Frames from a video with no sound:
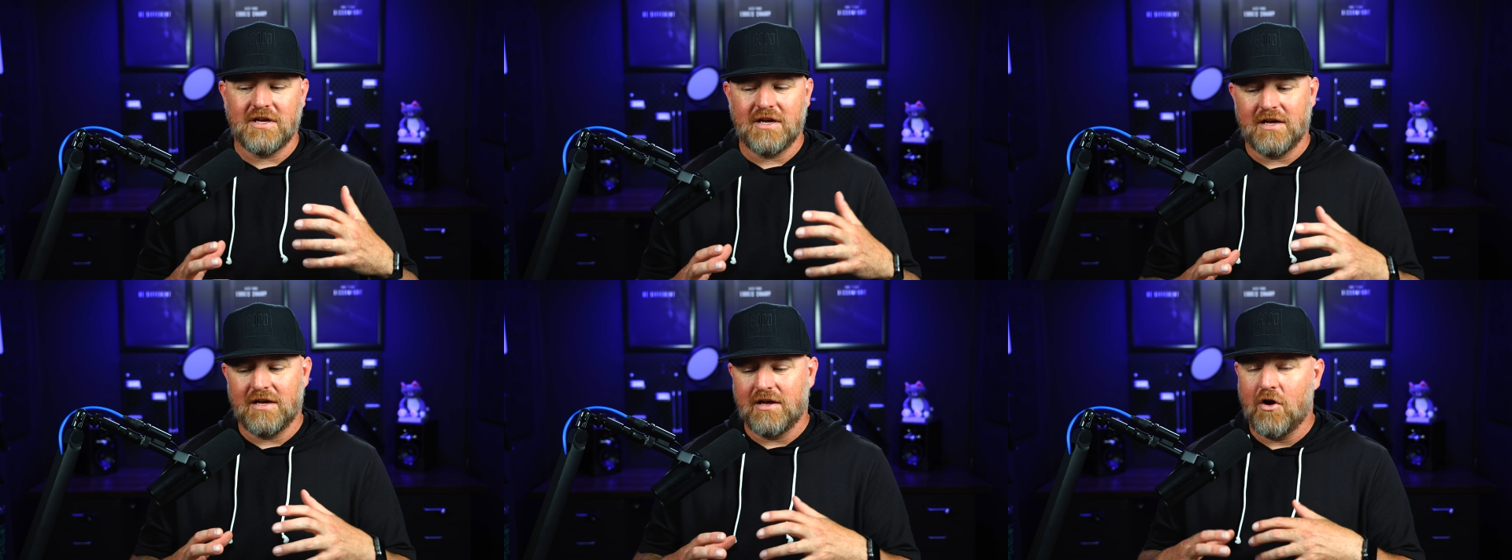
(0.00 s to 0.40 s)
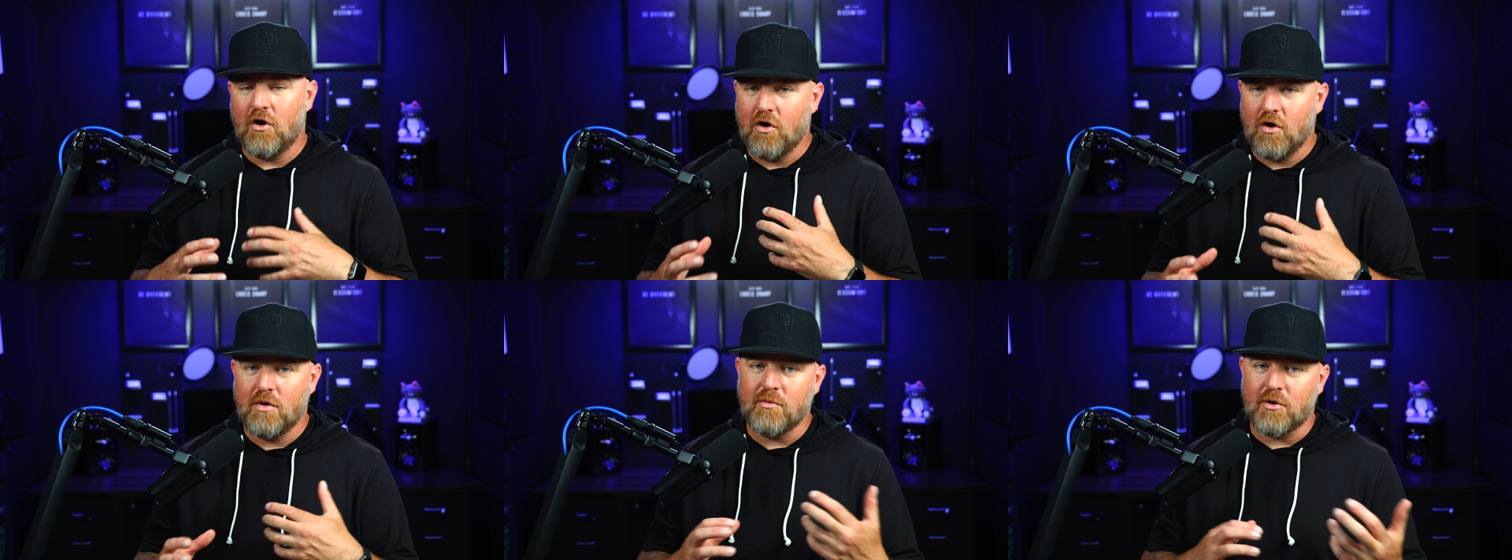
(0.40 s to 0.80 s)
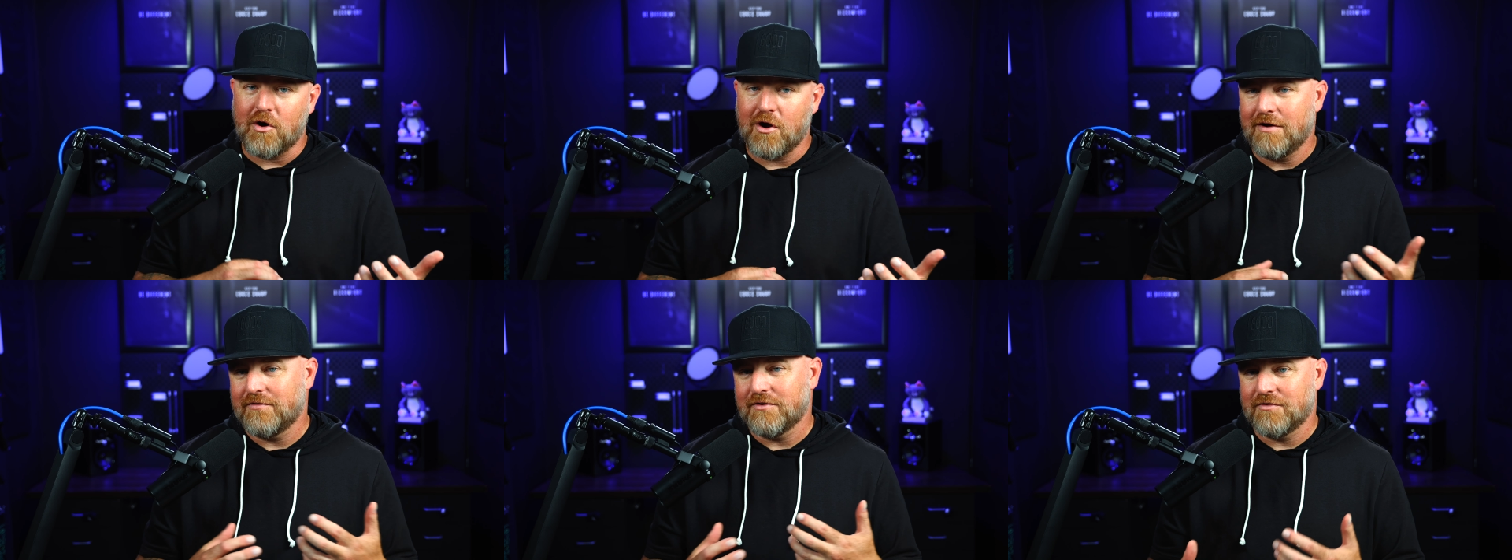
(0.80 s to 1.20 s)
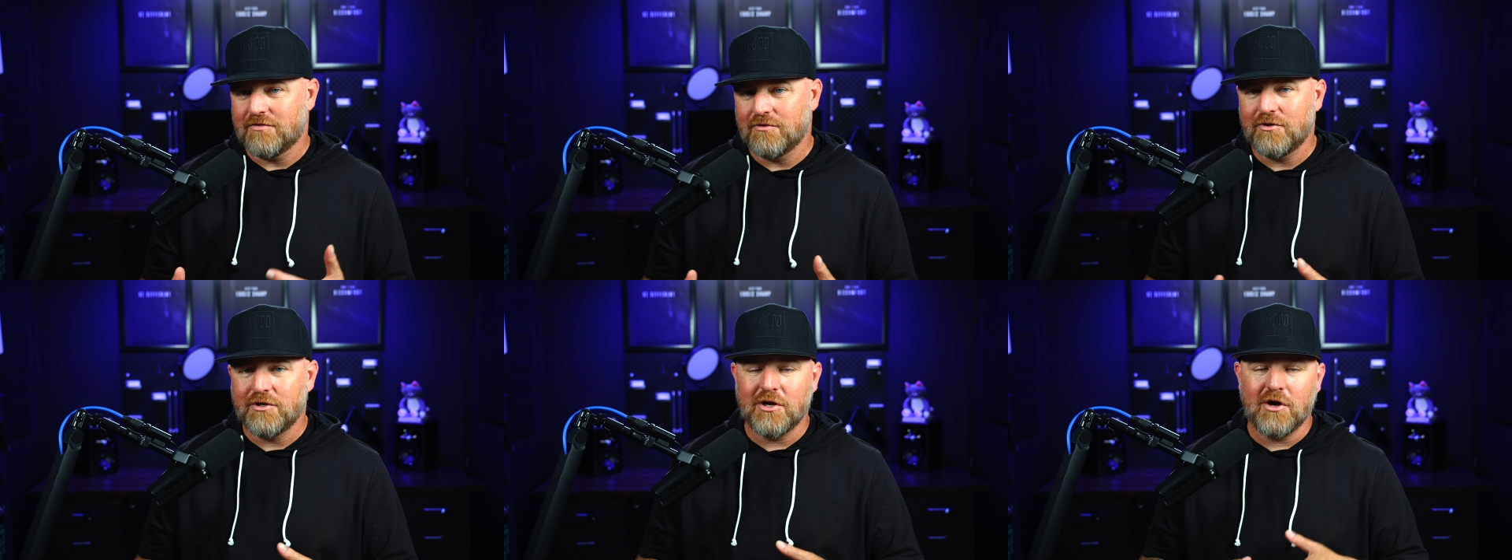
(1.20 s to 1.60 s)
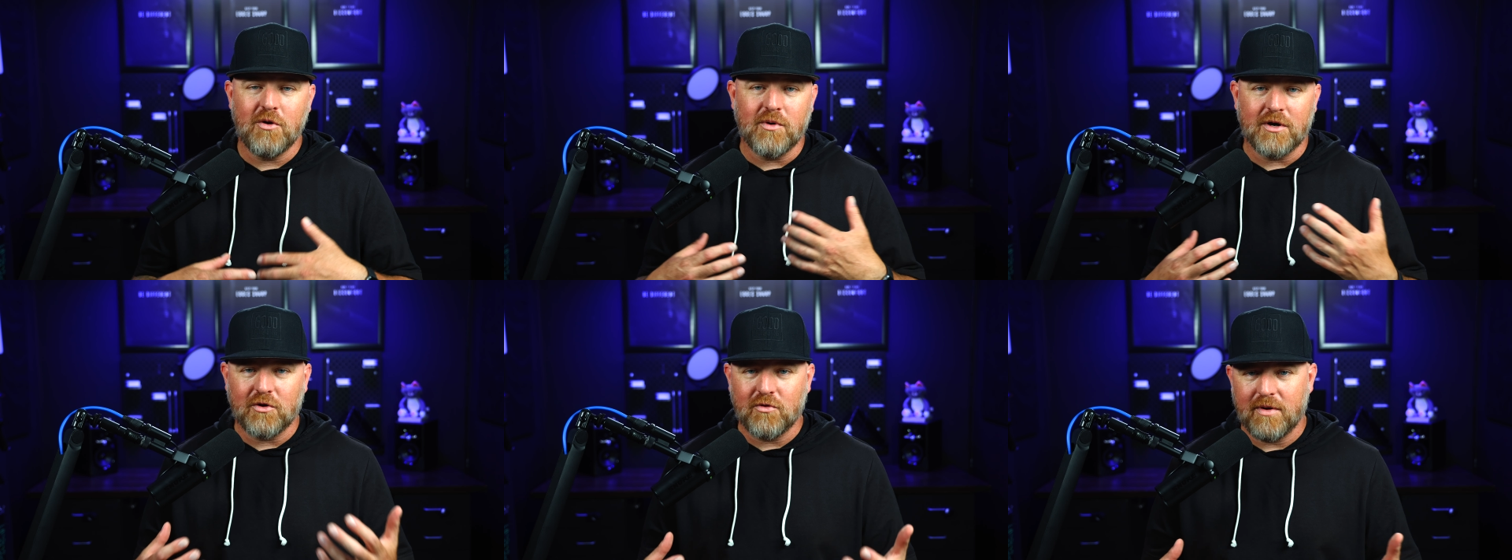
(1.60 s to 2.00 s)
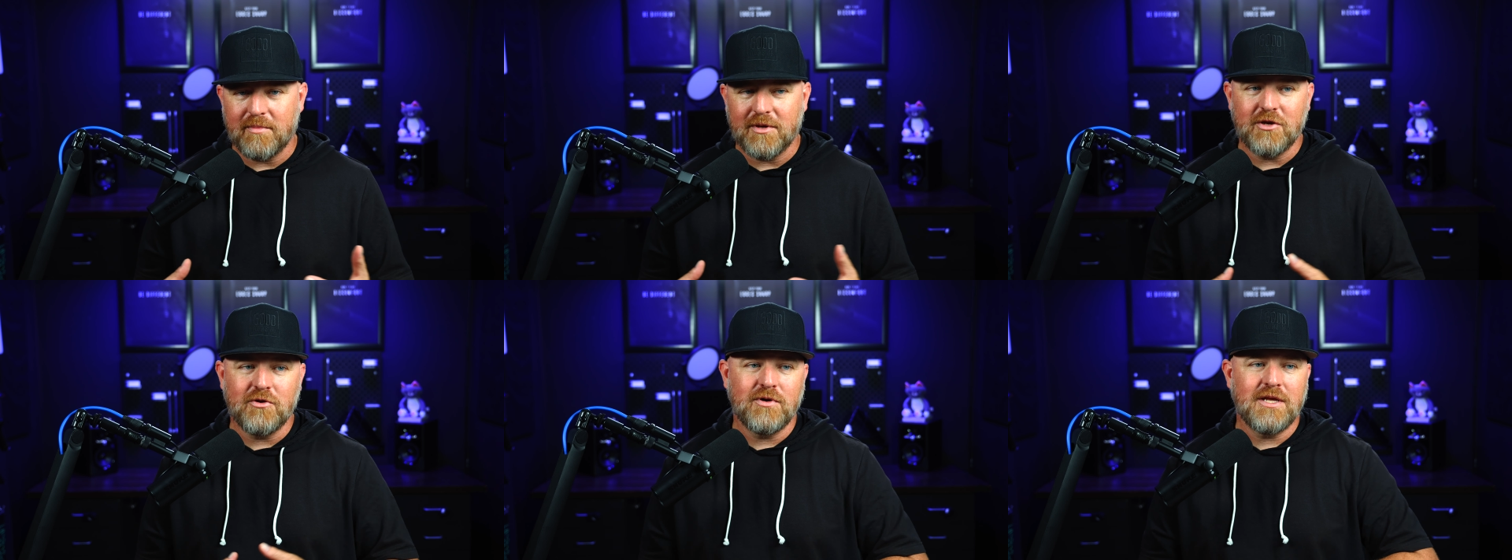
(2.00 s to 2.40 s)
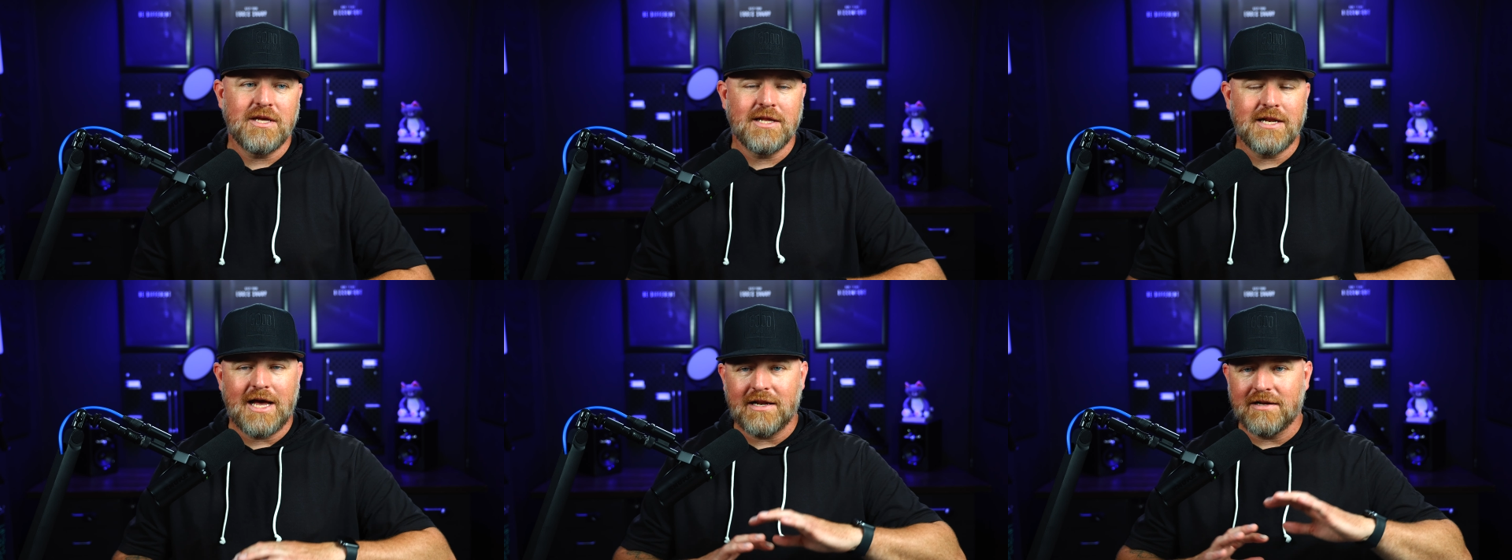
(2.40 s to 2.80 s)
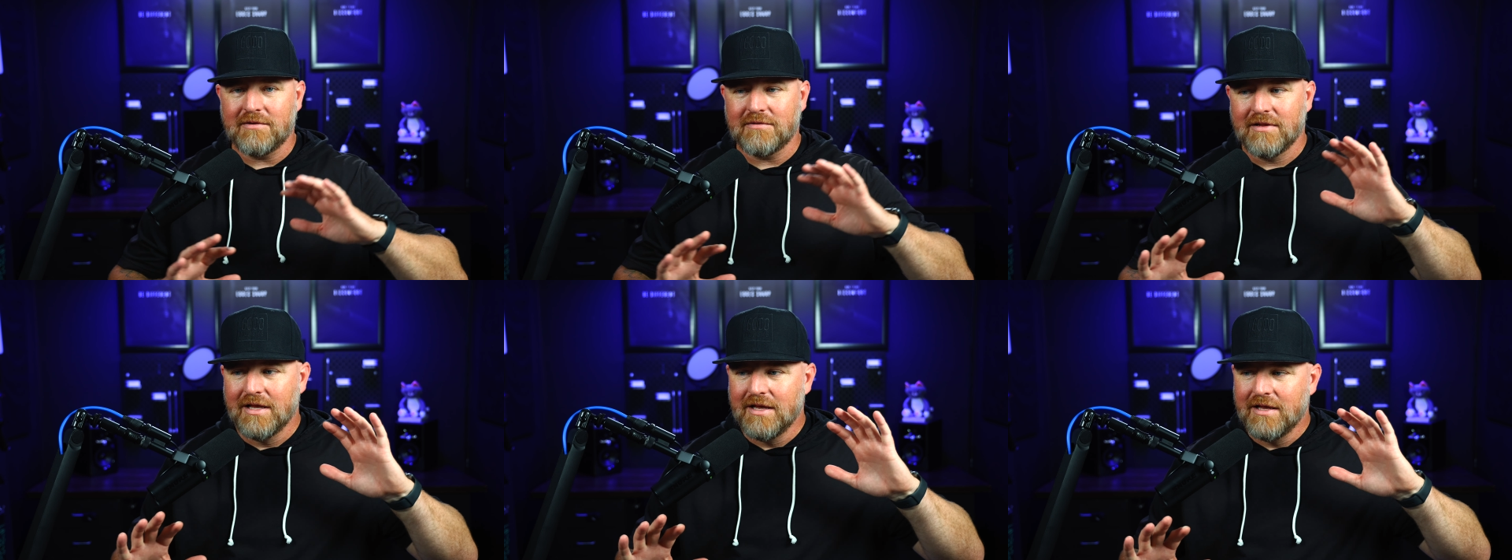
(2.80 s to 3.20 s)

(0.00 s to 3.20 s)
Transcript: uh, home or office studio, what equipment you need, how to